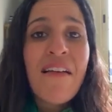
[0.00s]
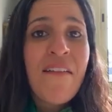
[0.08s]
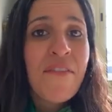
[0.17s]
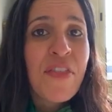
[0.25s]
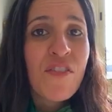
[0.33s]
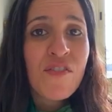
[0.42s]

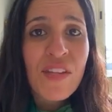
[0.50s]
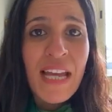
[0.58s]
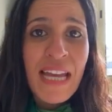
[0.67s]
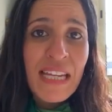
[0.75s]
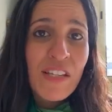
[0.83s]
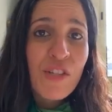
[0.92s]
If there's
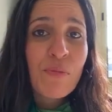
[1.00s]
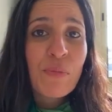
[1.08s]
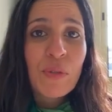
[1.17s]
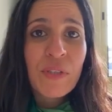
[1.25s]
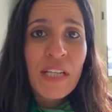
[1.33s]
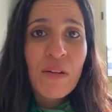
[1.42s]
any
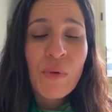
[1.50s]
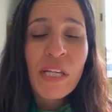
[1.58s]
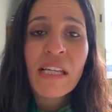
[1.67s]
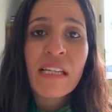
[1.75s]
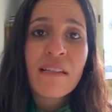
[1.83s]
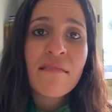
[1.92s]
support that we
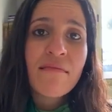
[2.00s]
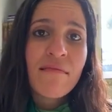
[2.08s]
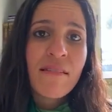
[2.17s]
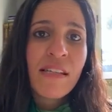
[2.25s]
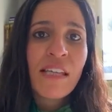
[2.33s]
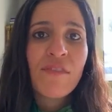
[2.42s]
can
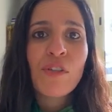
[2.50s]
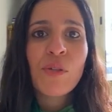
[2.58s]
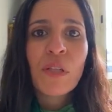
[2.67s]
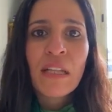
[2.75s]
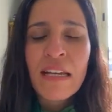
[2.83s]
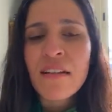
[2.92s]
give
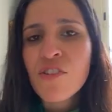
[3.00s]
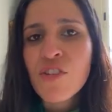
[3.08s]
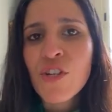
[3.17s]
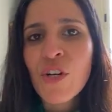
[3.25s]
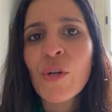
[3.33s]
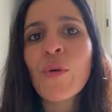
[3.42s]
you, let
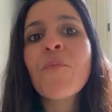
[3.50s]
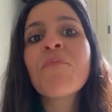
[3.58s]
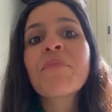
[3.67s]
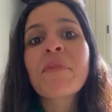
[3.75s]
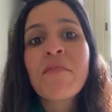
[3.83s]
us know,